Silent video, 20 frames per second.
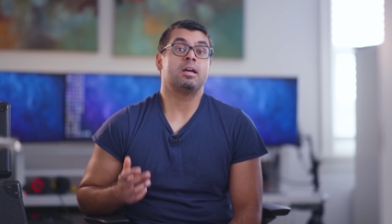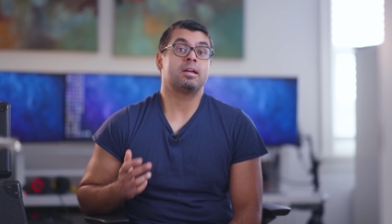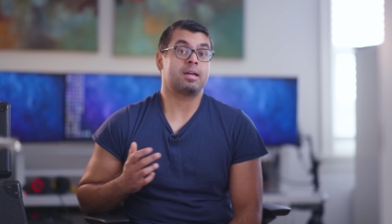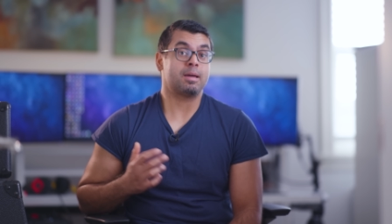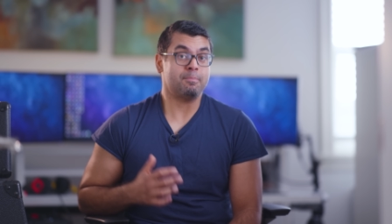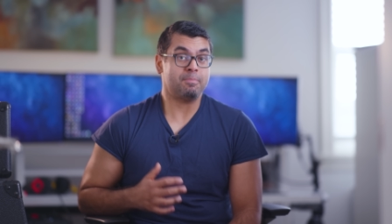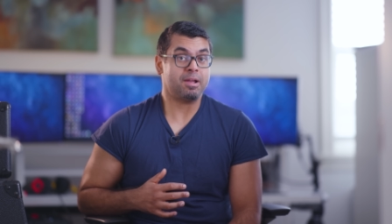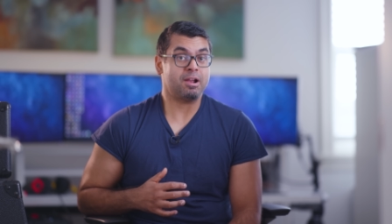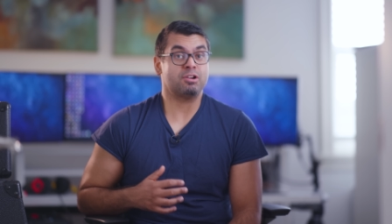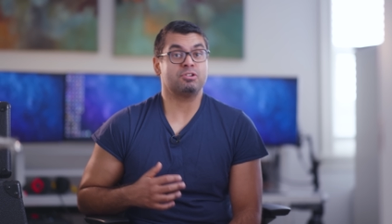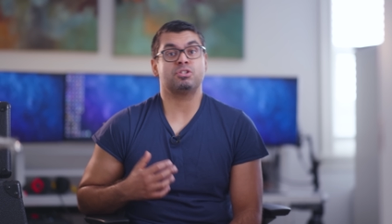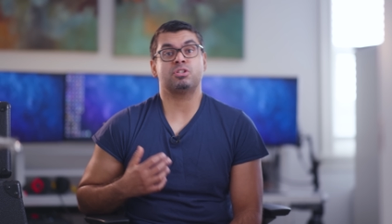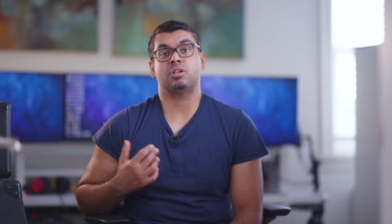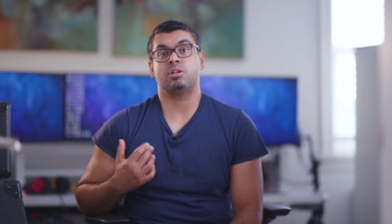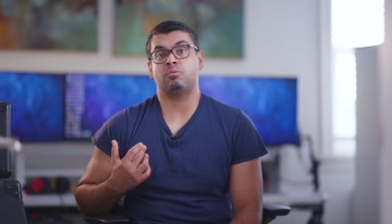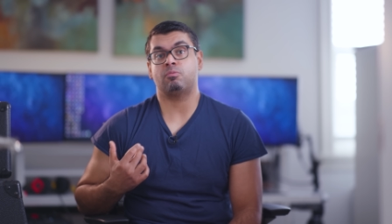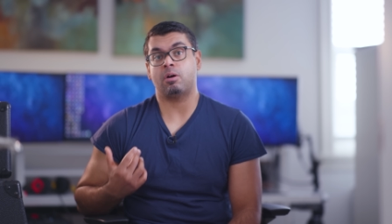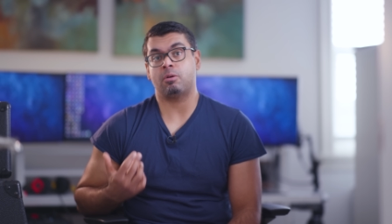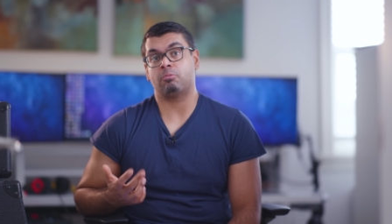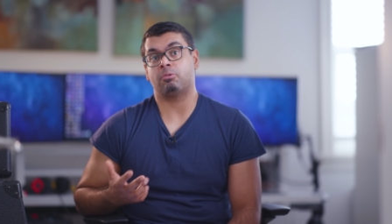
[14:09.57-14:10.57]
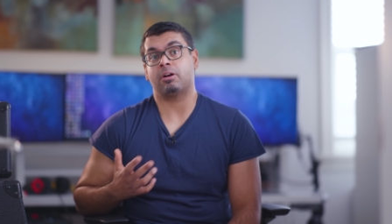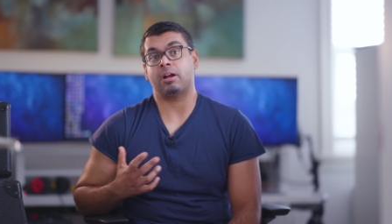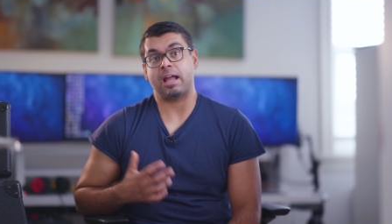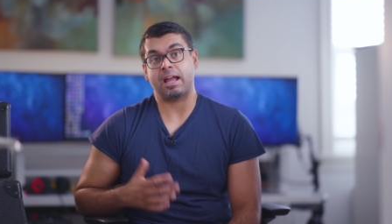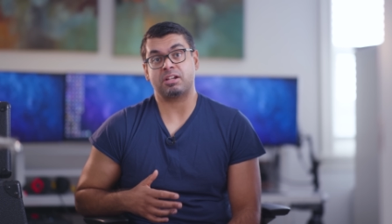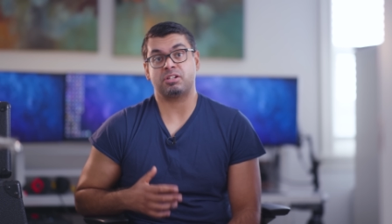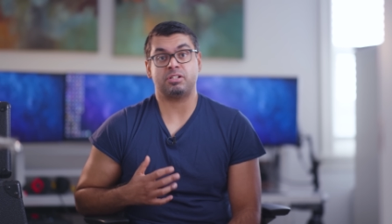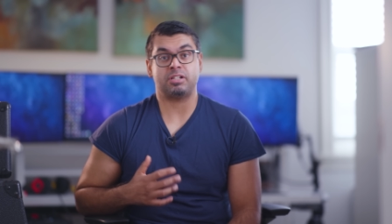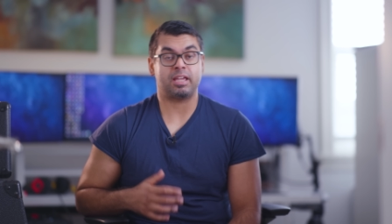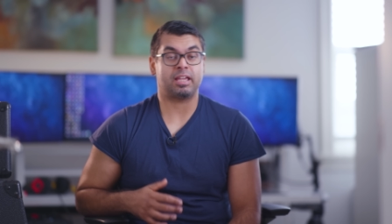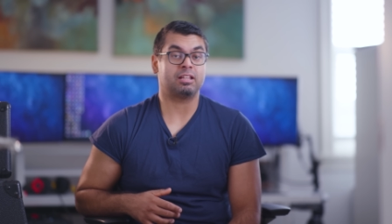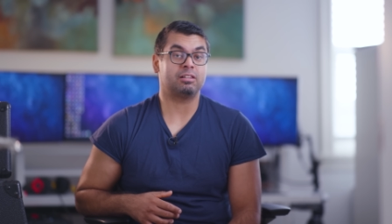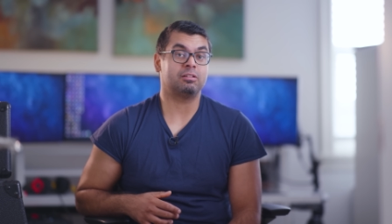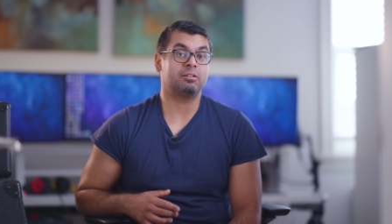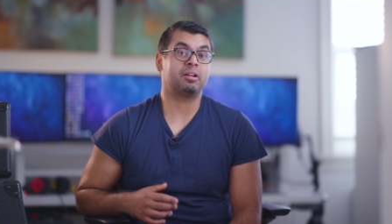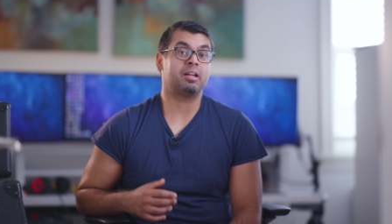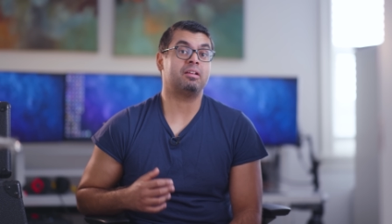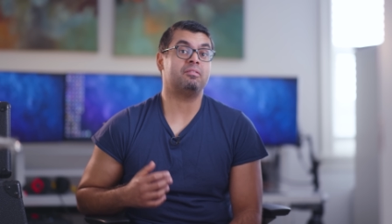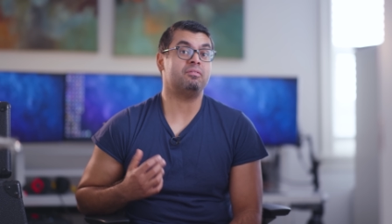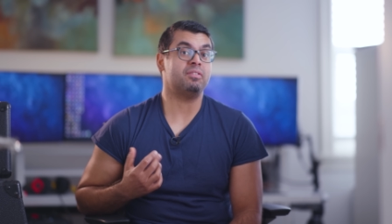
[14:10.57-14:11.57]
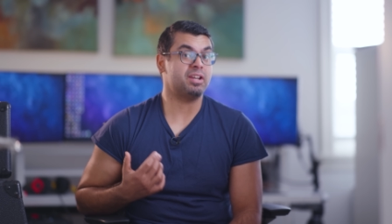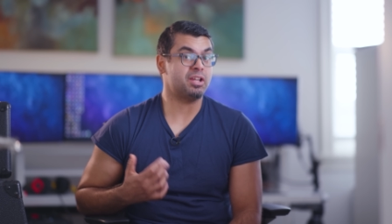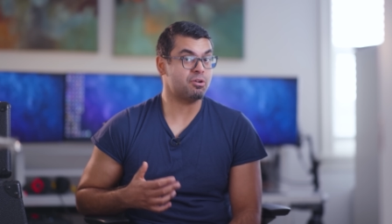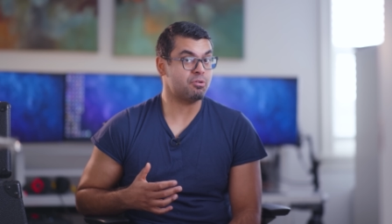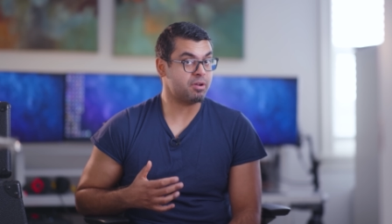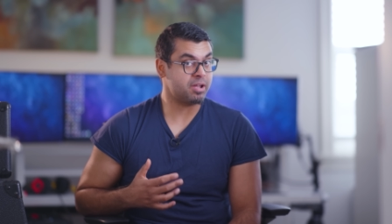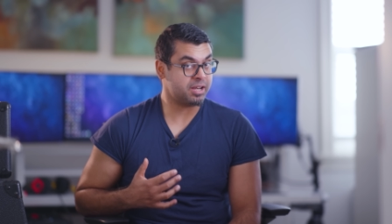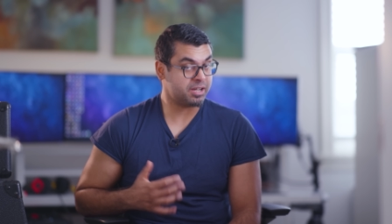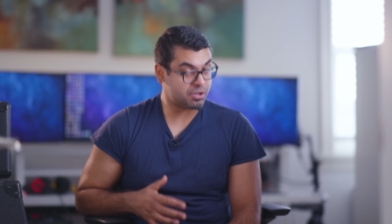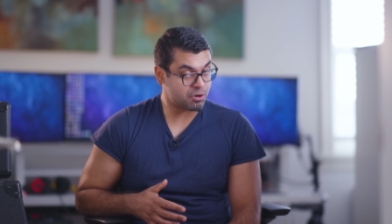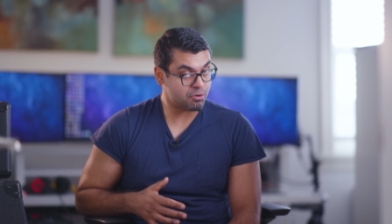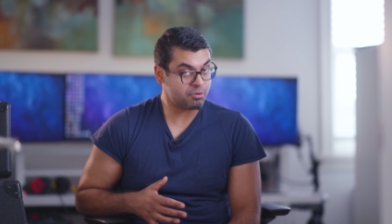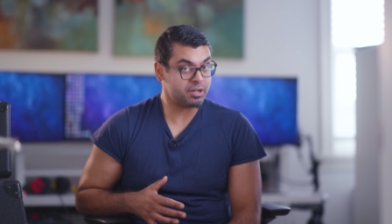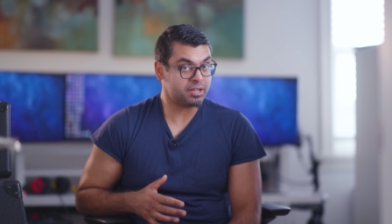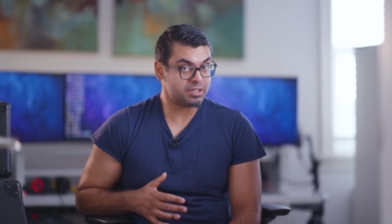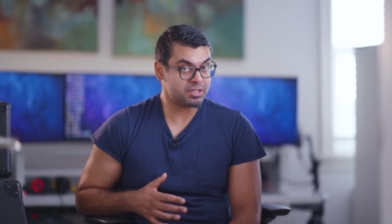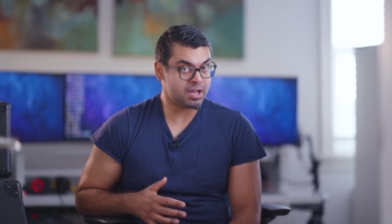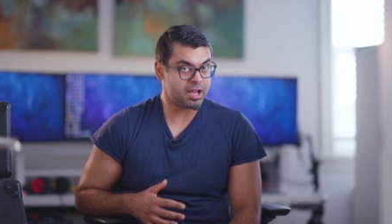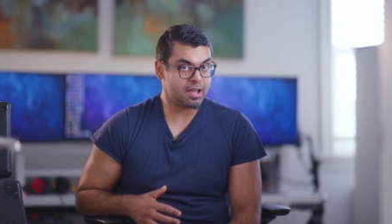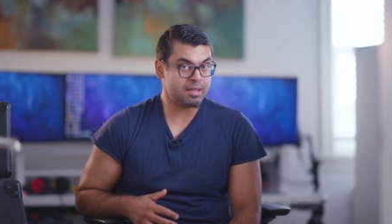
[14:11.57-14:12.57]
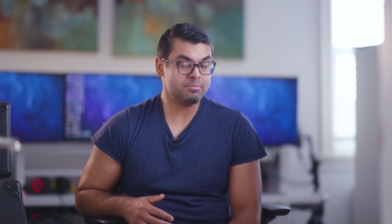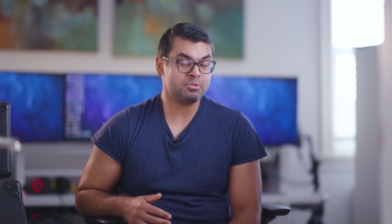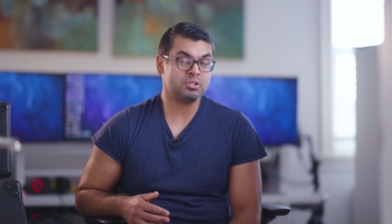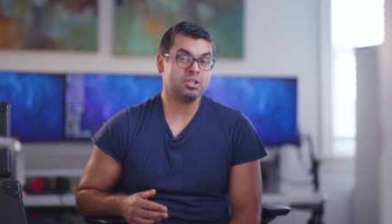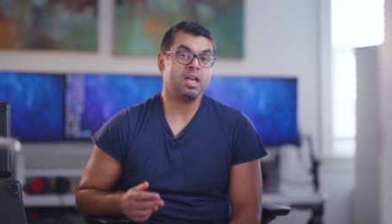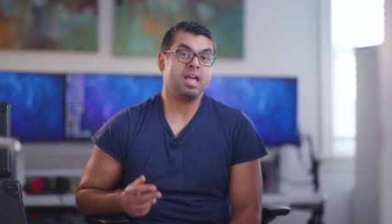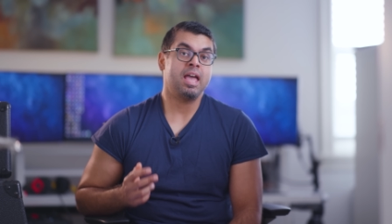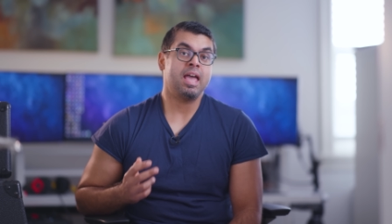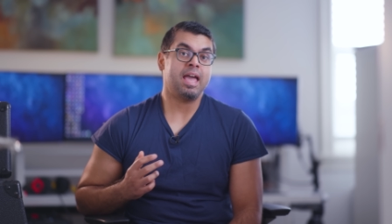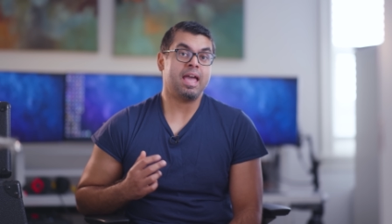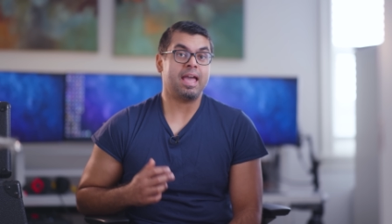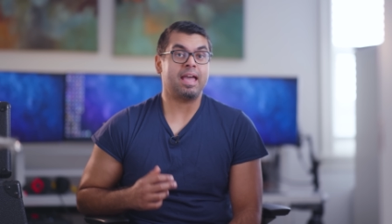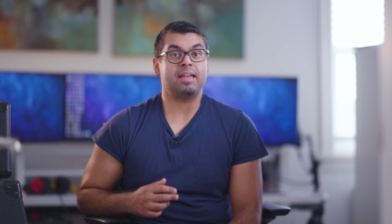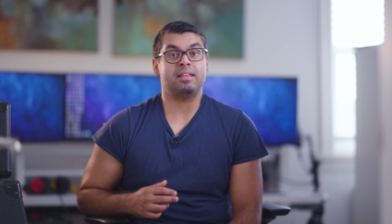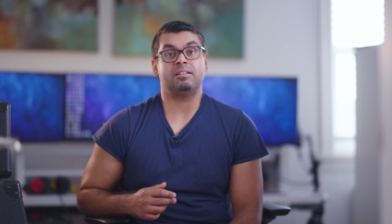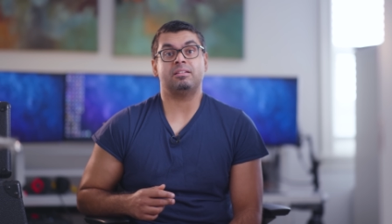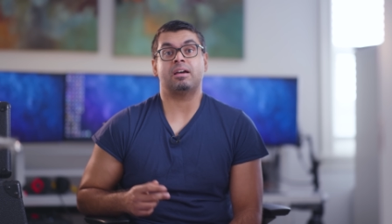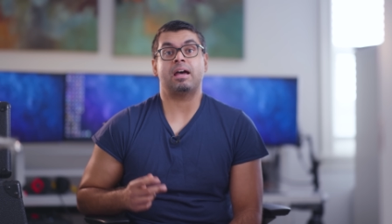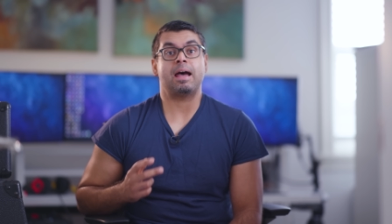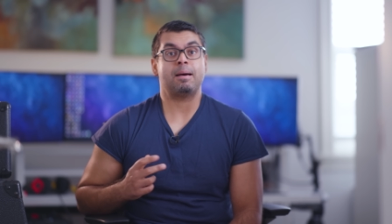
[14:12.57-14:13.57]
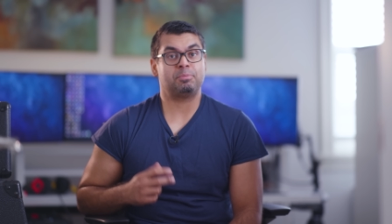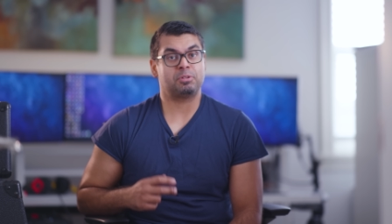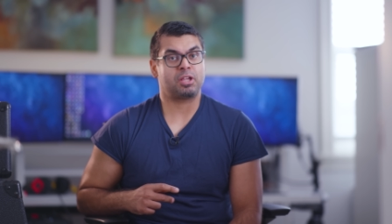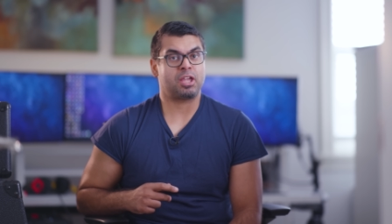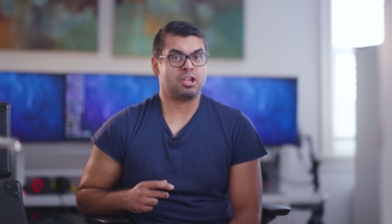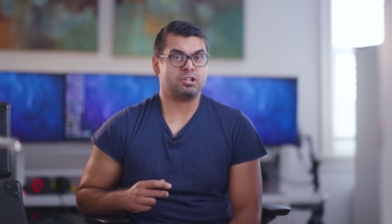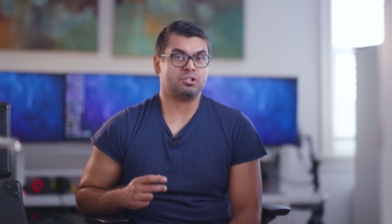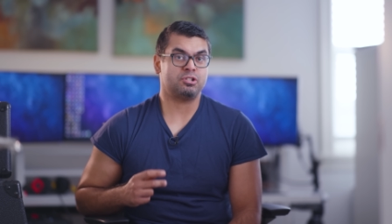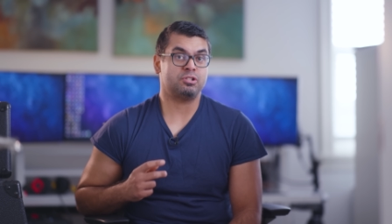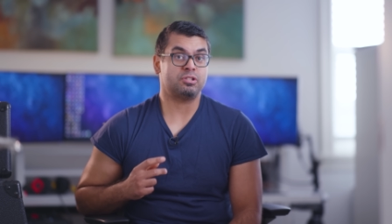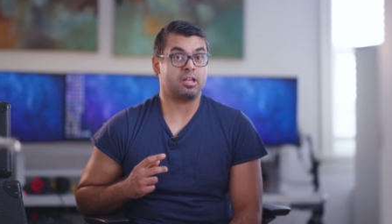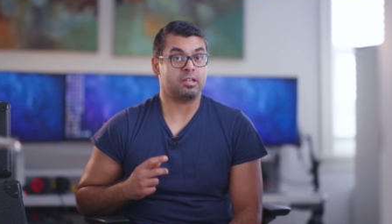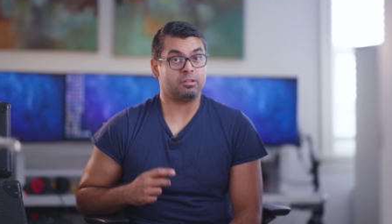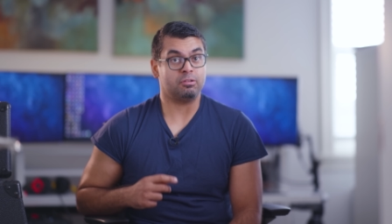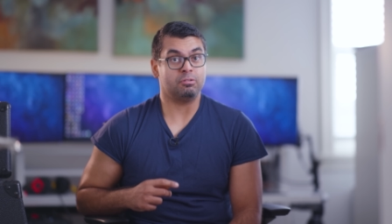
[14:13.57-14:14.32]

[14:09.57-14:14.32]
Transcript: comparison when we're actually taking a look at video encoding times and uh, applications that